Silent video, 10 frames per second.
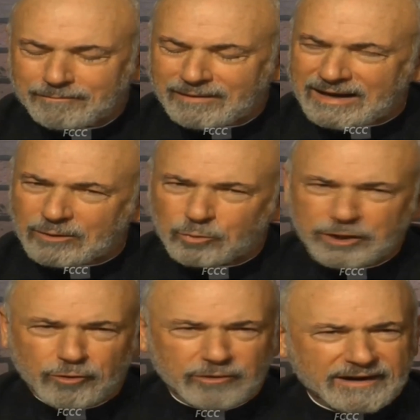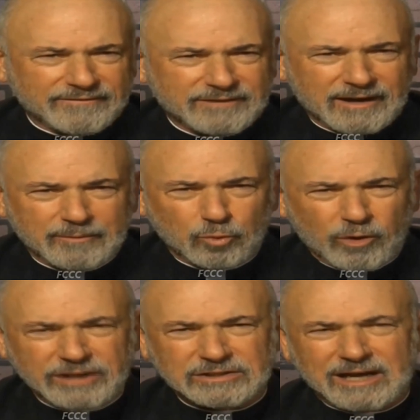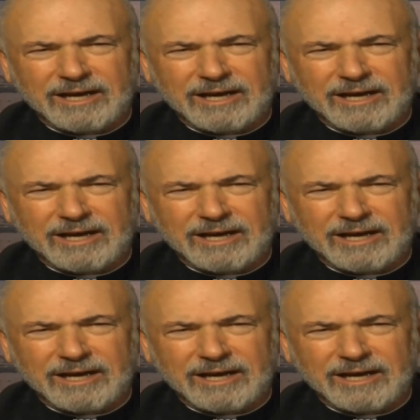Man, we don't have time to waste.